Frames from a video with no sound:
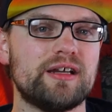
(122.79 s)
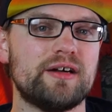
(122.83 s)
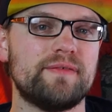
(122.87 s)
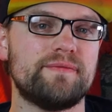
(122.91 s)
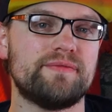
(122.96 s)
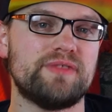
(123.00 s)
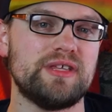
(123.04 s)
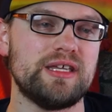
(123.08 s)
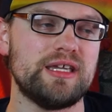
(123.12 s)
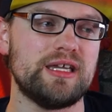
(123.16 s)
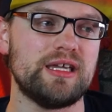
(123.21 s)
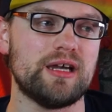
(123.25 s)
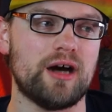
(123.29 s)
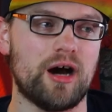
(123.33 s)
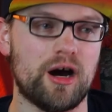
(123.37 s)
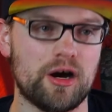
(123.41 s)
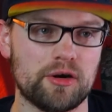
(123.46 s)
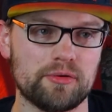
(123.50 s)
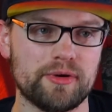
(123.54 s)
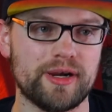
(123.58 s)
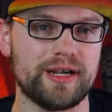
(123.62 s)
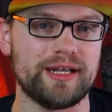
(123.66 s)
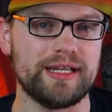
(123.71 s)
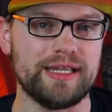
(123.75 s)
of the
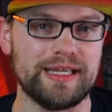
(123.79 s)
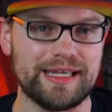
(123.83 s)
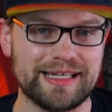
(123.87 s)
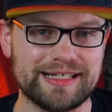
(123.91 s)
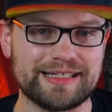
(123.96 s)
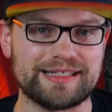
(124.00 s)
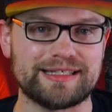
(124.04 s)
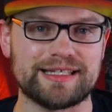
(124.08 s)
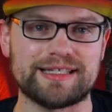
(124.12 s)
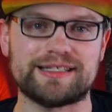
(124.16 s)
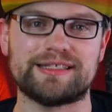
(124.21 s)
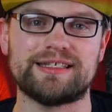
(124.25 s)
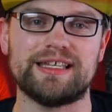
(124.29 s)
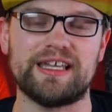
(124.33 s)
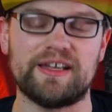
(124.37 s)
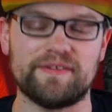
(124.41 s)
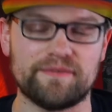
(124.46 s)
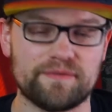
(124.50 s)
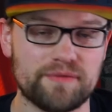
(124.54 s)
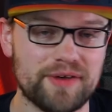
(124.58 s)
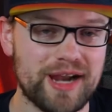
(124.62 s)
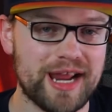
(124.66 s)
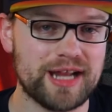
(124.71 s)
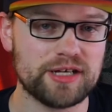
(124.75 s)
already
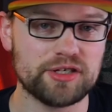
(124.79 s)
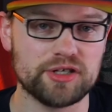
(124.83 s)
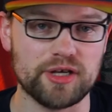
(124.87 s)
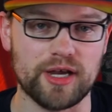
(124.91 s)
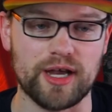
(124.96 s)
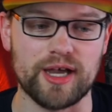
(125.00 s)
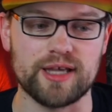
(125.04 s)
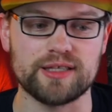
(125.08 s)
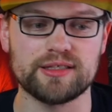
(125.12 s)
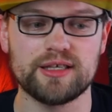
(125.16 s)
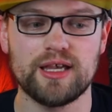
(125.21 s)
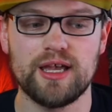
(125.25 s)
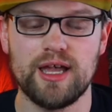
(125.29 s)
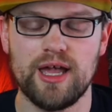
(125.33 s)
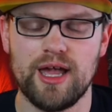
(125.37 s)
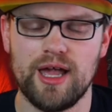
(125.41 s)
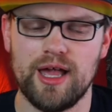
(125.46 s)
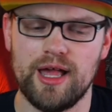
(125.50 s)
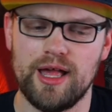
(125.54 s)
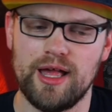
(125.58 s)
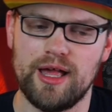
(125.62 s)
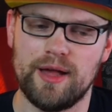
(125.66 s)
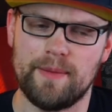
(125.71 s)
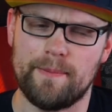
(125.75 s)
existing franchise
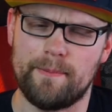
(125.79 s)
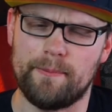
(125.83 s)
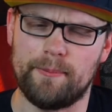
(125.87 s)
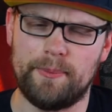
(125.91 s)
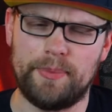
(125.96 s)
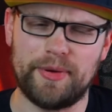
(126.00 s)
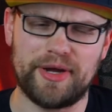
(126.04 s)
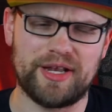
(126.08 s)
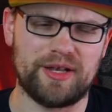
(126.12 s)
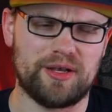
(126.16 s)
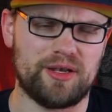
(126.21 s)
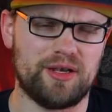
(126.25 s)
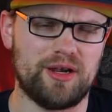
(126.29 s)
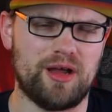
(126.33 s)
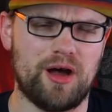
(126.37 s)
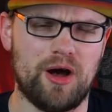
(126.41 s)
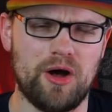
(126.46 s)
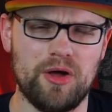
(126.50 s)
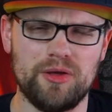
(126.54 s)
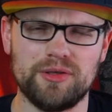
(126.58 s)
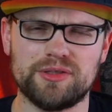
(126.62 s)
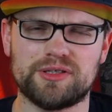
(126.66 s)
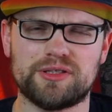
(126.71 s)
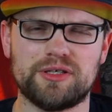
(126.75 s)
but
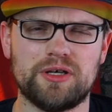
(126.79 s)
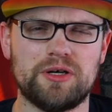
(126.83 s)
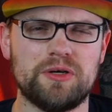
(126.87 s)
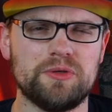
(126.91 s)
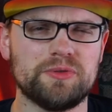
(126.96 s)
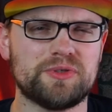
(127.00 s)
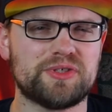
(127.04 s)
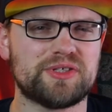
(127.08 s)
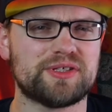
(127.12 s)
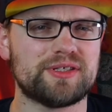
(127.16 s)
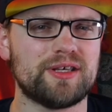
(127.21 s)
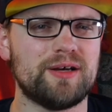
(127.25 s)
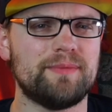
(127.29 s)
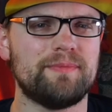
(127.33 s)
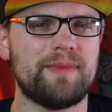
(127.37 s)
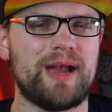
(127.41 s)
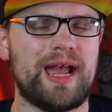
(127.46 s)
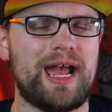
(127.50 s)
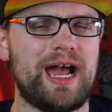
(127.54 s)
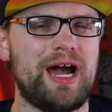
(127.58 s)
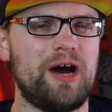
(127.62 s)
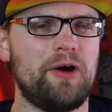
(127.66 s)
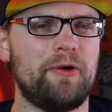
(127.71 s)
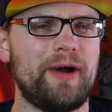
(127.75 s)
also
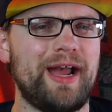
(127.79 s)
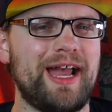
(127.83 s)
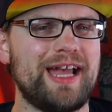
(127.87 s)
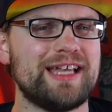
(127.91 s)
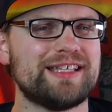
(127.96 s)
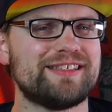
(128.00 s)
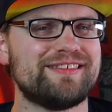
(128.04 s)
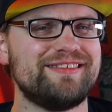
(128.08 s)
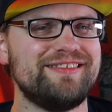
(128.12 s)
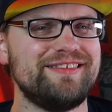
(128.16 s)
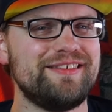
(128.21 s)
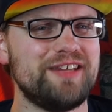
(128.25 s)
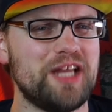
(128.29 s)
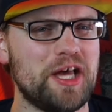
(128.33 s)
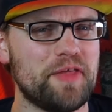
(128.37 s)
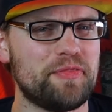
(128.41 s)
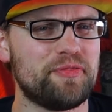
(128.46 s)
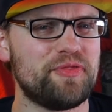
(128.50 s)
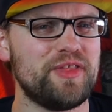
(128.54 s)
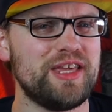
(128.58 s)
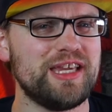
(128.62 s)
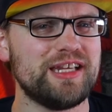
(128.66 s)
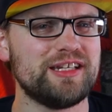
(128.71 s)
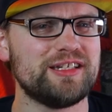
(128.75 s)
somehow has
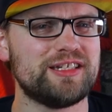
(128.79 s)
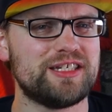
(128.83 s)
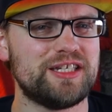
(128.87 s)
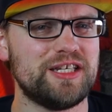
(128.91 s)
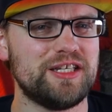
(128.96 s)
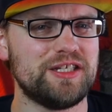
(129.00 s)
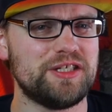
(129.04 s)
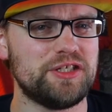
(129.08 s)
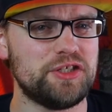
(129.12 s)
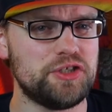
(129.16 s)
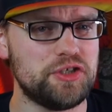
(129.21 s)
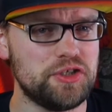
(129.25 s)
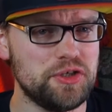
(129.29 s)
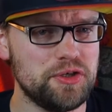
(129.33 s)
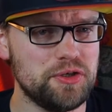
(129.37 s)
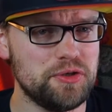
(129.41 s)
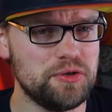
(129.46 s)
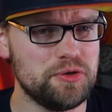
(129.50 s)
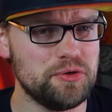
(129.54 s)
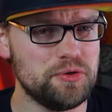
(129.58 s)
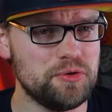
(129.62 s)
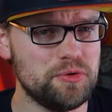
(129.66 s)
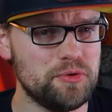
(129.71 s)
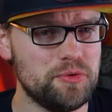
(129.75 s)
nothing to
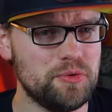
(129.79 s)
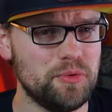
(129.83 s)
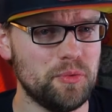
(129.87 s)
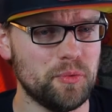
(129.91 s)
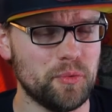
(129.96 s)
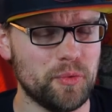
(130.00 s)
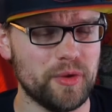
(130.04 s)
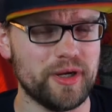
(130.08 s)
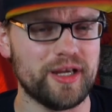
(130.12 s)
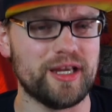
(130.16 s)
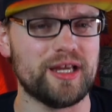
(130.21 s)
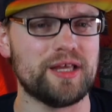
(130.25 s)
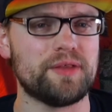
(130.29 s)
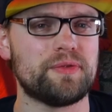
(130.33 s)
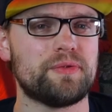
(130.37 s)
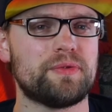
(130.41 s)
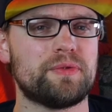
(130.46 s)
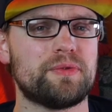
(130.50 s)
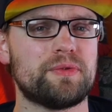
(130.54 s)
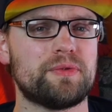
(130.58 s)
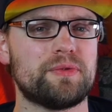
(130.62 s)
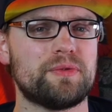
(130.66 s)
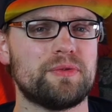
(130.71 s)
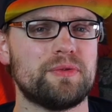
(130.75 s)
do
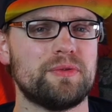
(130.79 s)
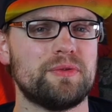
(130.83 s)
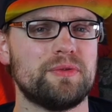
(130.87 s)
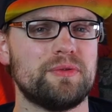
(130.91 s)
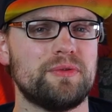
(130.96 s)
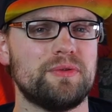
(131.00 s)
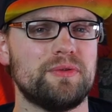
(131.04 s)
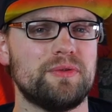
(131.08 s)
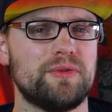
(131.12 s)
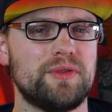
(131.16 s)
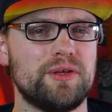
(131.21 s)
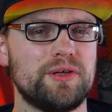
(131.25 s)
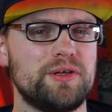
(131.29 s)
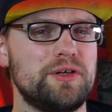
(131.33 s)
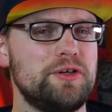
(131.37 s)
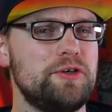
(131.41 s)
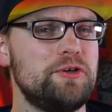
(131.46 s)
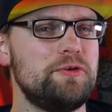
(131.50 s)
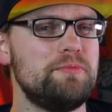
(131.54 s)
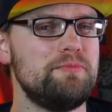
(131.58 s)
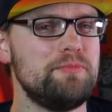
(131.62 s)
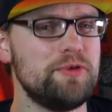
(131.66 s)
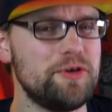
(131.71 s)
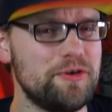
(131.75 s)
with the
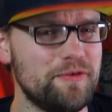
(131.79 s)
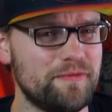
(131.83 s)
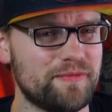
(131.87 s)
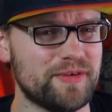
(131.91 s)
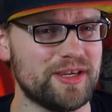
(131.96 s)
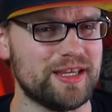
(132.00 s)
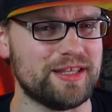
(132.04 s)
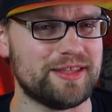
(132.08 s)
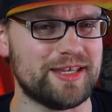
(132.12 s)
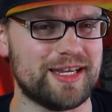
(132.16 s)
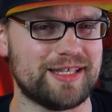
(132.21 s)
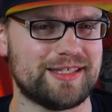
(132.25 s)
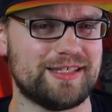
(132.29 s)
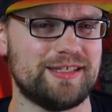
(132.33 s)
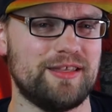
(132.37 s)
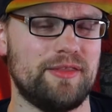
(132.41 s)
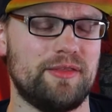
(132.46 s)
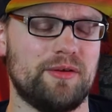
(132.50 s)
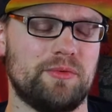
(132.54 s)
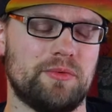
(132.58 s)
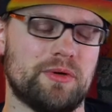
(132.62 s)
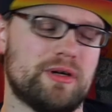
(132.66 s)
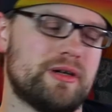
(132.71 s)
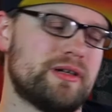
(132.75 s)
new movie that's
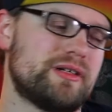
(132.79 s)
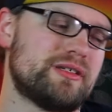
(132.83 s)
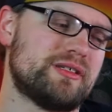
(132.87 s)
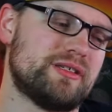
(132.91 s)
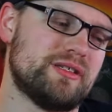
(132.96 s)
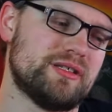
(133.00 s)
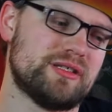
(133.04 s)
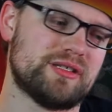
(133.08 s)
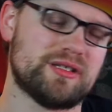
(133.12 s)
in the works.